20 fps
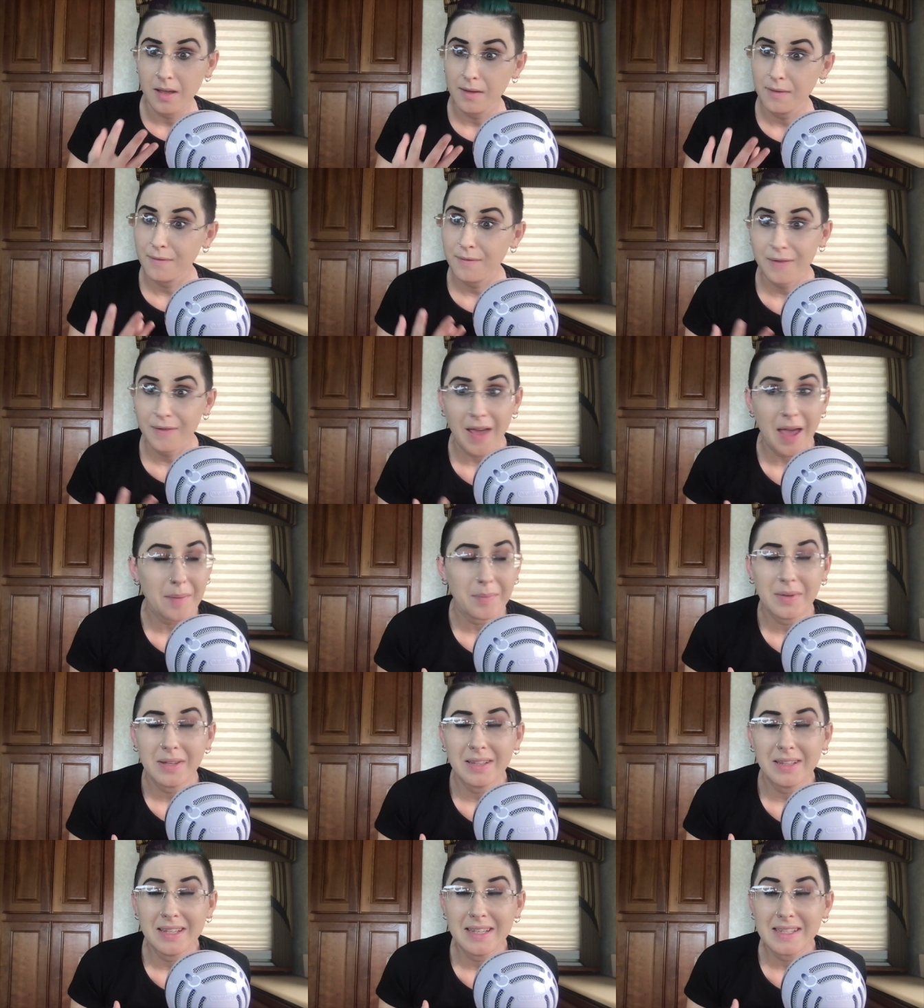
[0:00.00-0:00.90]

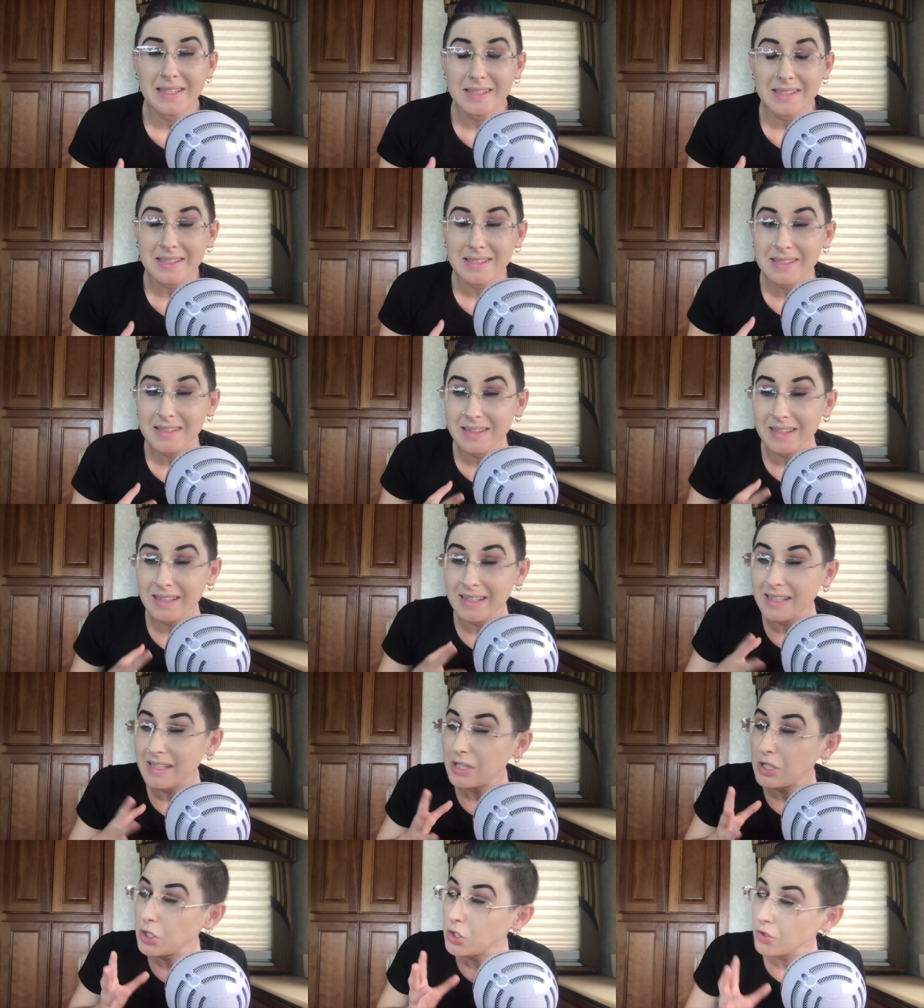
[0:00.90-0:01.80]
fabulously
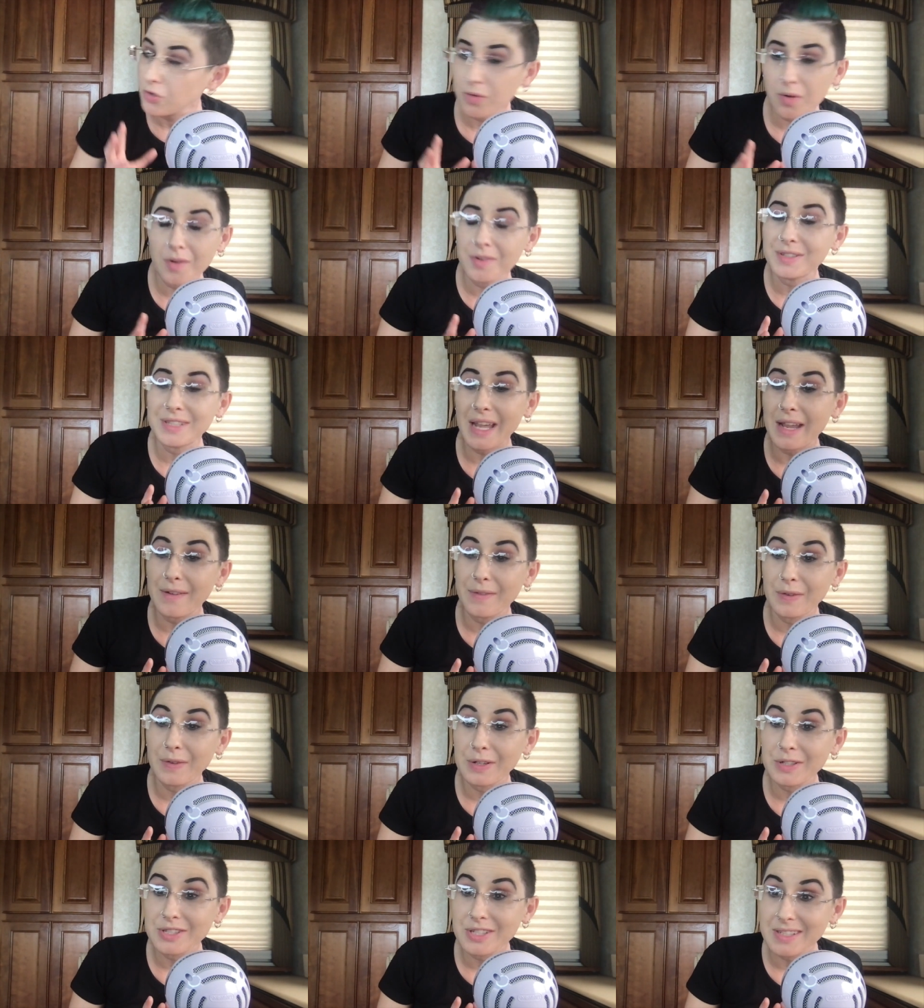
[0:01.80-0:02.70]

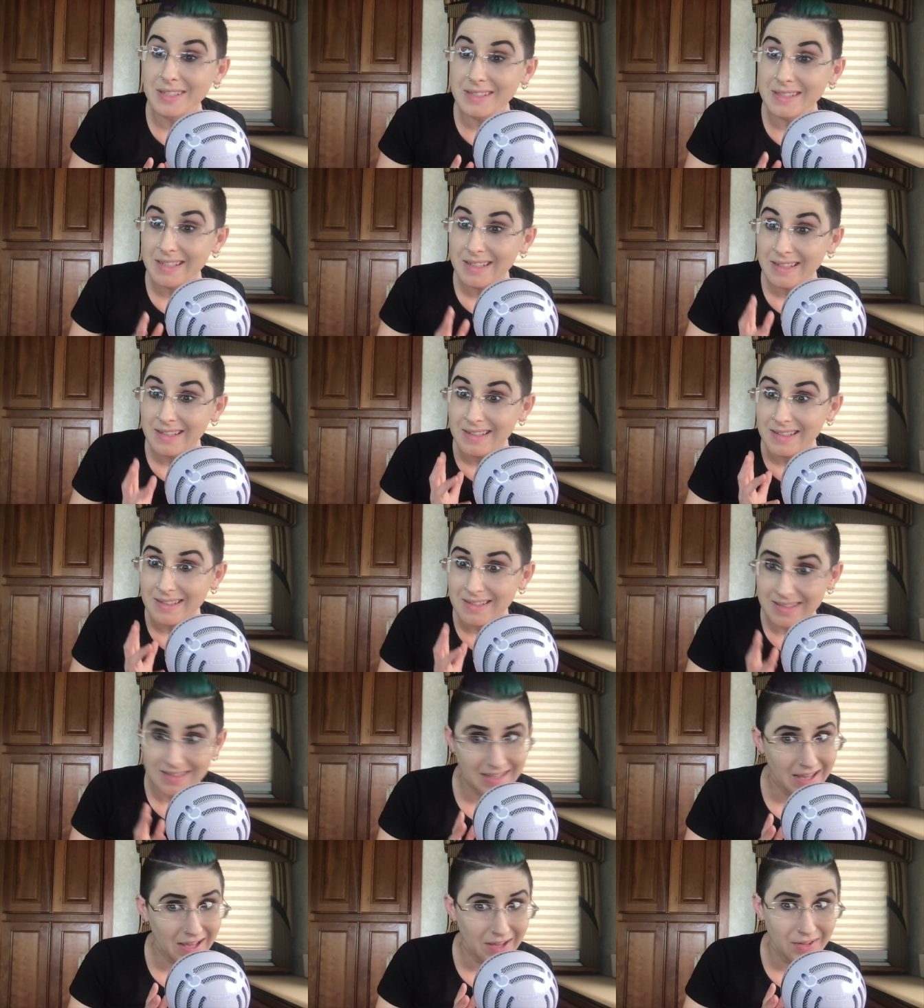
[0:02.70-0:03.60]
neurodivergent
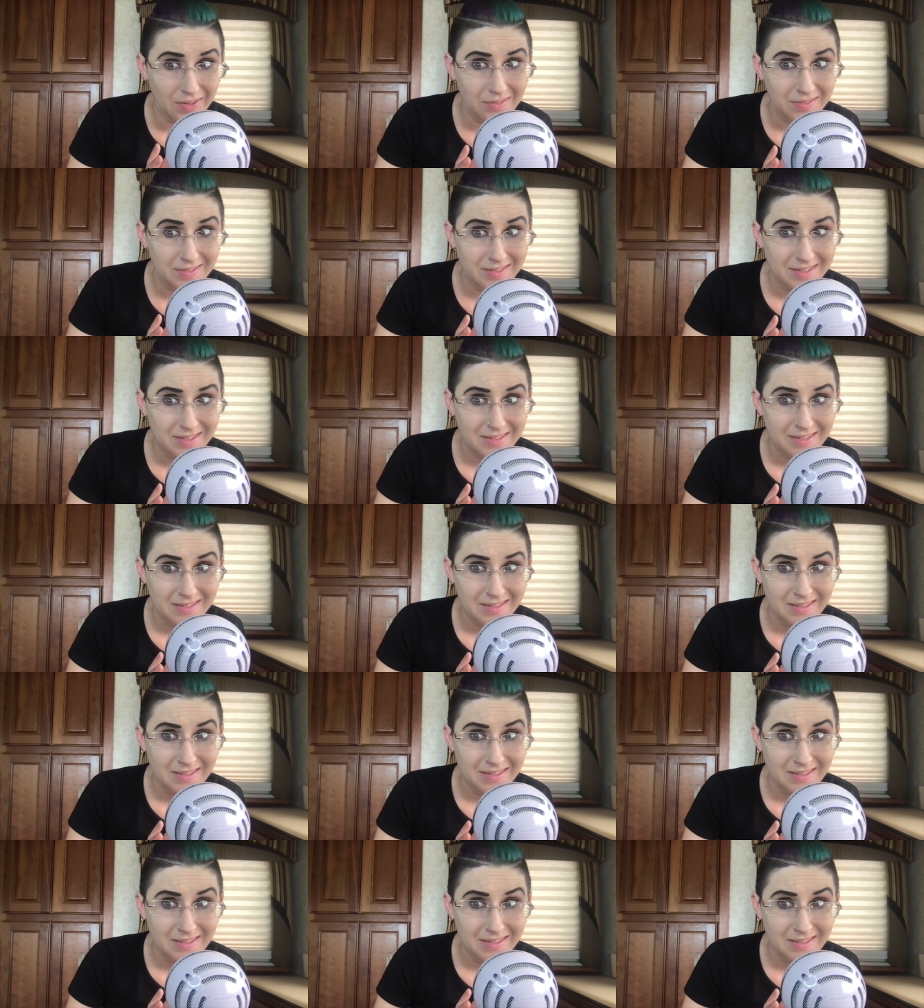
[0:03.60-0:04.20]
selves.